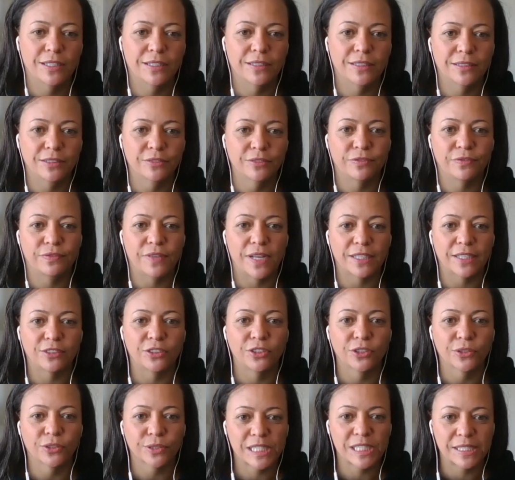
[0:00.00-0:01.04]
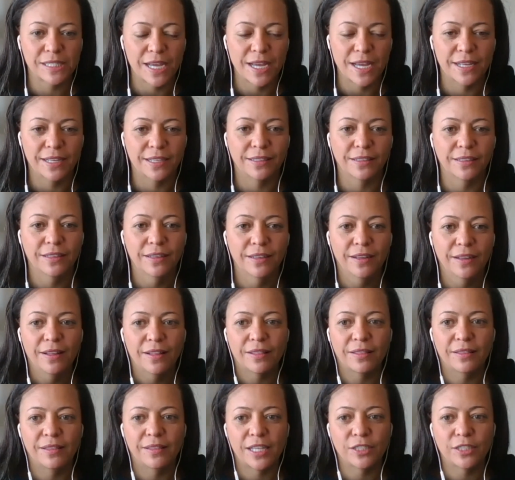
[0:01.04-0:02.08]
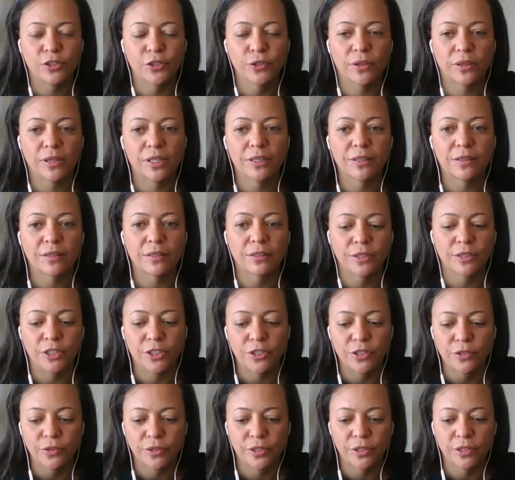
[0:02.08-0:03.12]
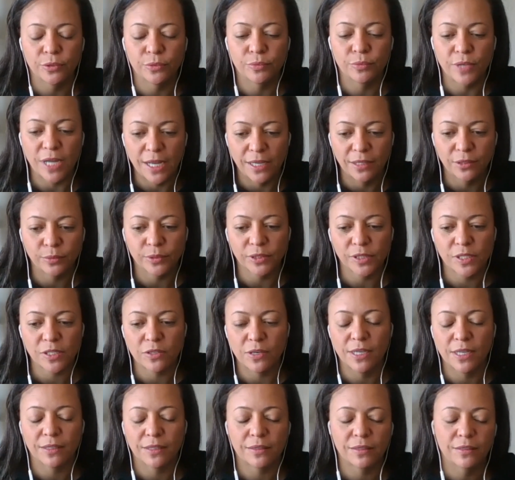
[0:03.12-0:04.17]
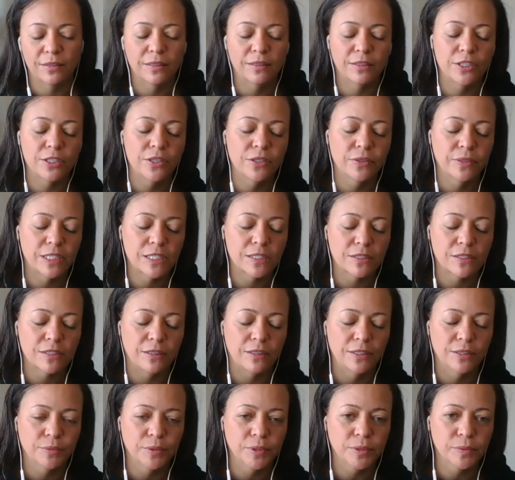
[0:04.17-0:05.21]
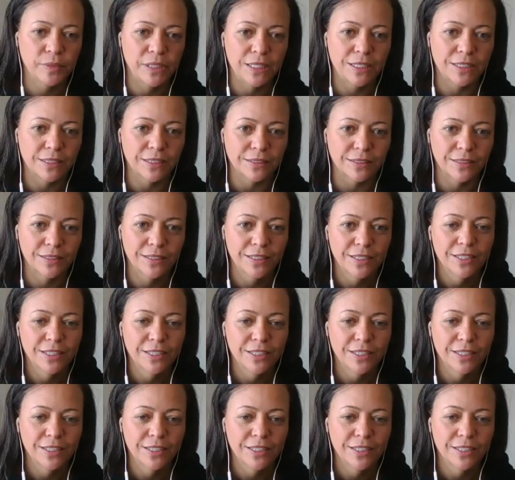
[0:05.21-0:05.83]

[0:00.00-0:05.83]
in fact, you're saying that you think the rand will strengthen and the US dollar will weaken.